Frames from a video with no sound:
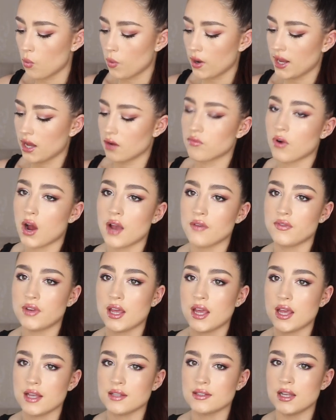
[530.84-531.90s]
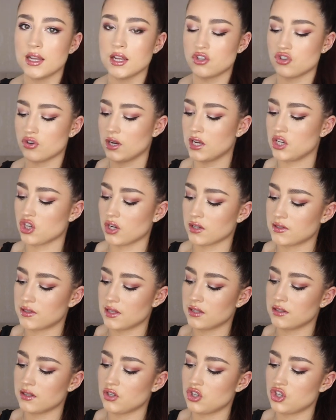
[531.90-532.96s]
when it arrived, it is literally just
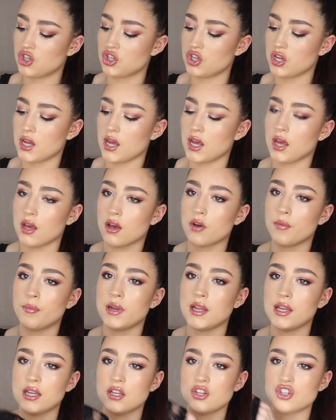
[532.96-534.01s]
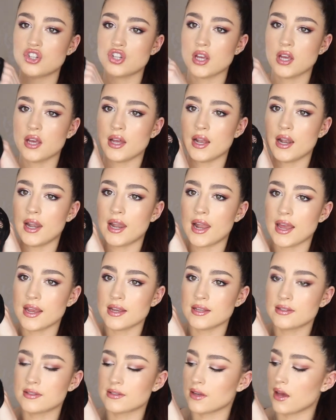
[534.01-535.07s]
this sheer, completely sheer
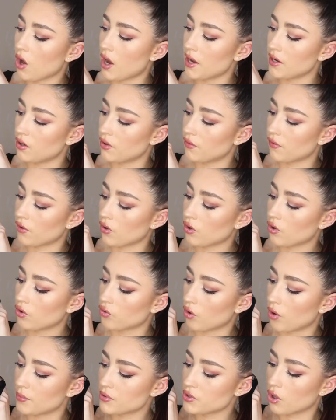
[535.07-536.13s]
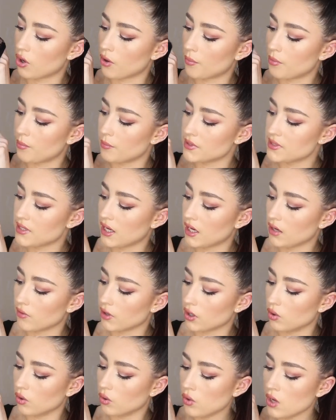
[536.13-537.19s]
lace kind of crop top
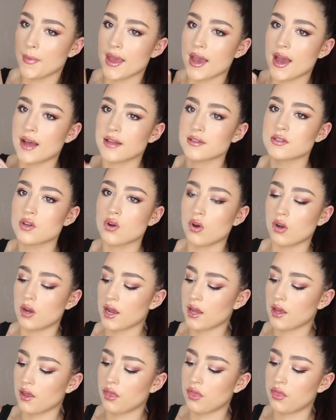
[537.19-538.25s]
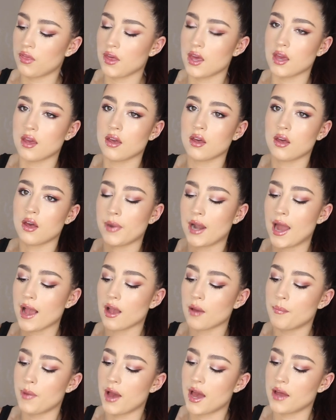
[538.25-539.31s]
material. It has got like a thick
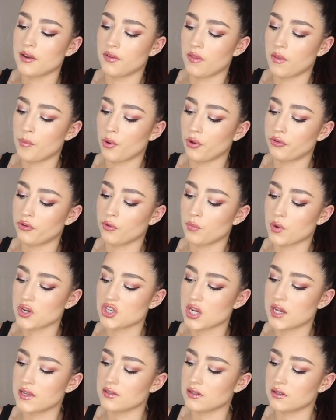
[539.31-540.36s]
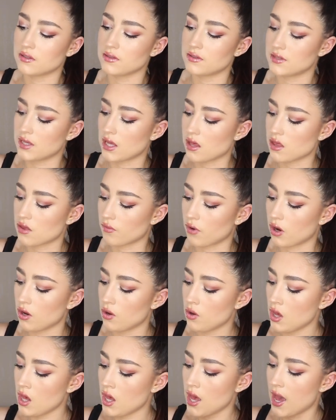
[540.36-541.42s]
black band at the bottom, which isn't
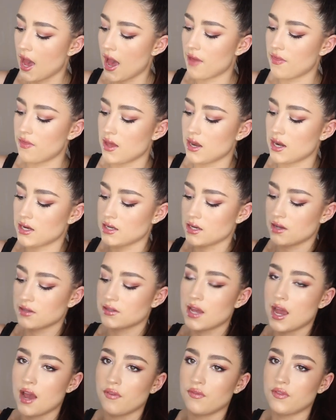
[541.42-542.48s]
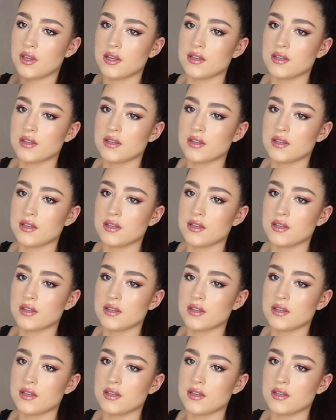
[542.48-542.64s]
see-through. And then it does have